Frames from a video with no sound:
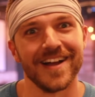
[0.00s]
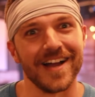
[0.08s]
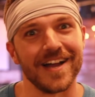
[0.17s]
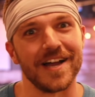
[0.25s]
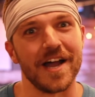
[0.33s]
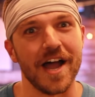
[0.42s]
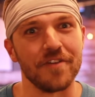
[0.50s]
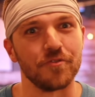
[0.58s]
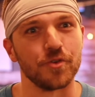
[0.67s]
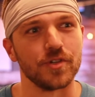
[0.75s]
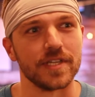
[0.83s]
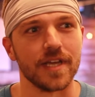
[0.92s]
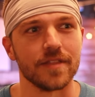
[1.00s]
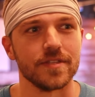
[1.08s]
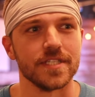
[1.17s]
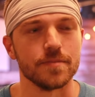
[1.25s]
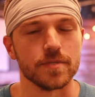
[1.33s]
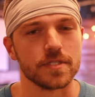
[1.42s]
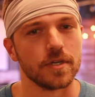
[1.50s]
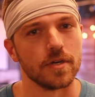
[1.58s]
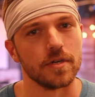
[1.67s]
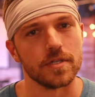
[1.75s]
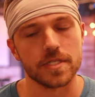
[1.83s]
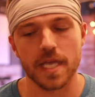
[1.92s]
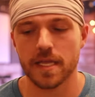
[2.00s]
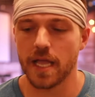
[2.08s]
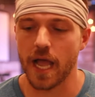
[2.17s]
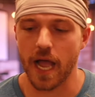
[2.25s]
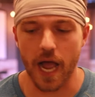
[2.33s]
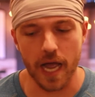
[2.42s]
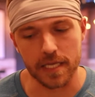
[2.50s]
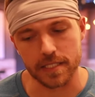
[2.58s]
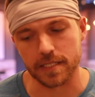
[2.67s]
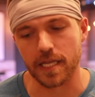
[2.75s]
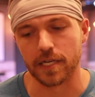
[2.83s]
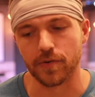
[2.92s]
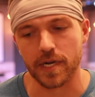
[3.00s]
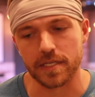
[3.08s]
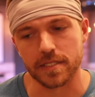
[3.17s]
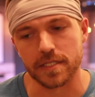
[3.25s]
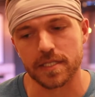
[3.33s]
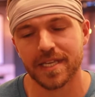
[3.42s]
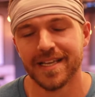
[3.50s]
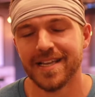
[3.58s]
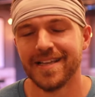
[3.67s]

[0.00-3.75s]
I've really got the deepest curls, highest leg raises.